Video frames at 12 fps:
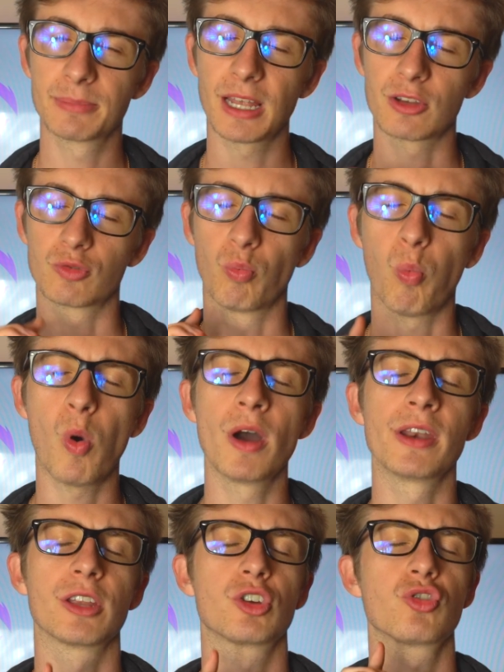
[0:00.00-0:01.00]
But that is
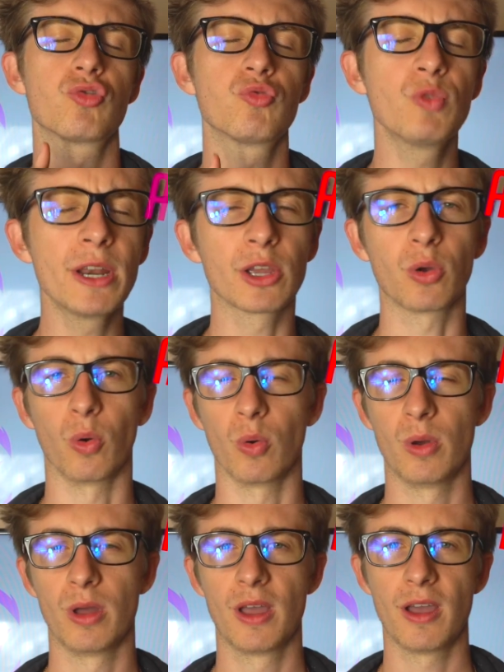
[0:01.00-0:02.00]
one
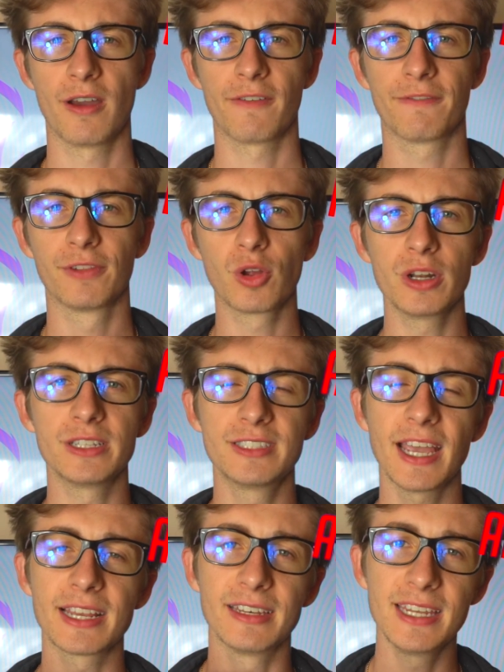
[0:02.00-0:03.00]
critical flirting
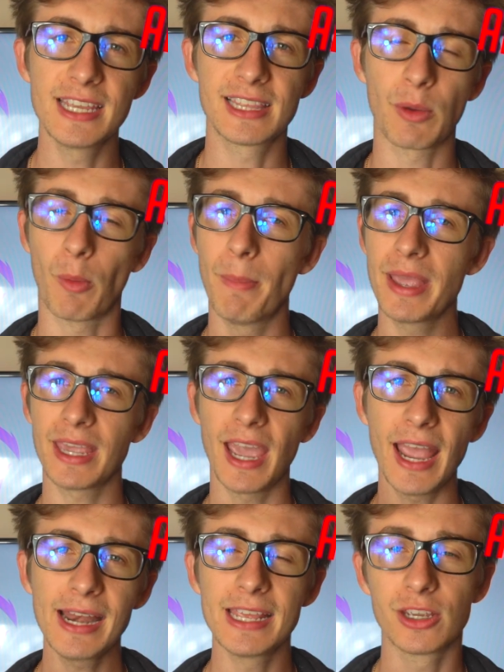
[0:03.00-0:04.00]
technique that will make
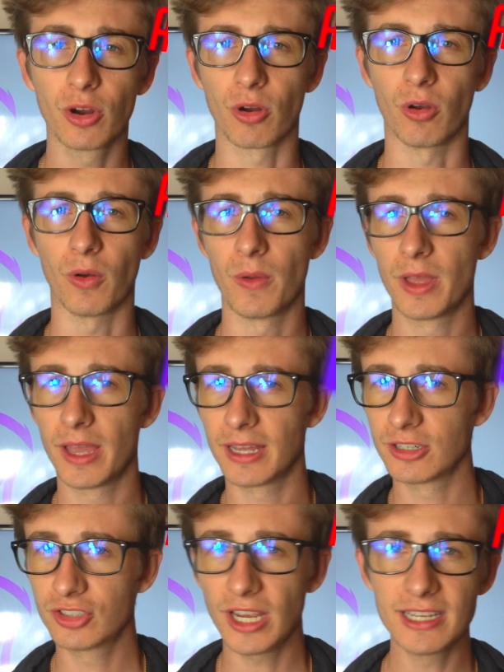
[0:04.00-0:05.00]
any girl
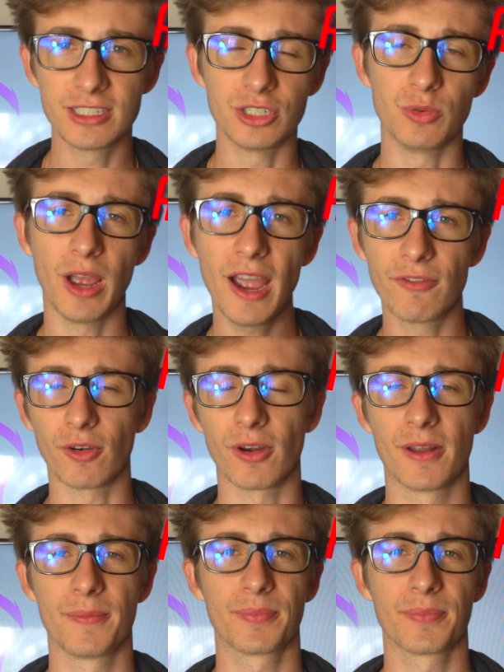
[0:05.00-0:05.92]
chase you ever.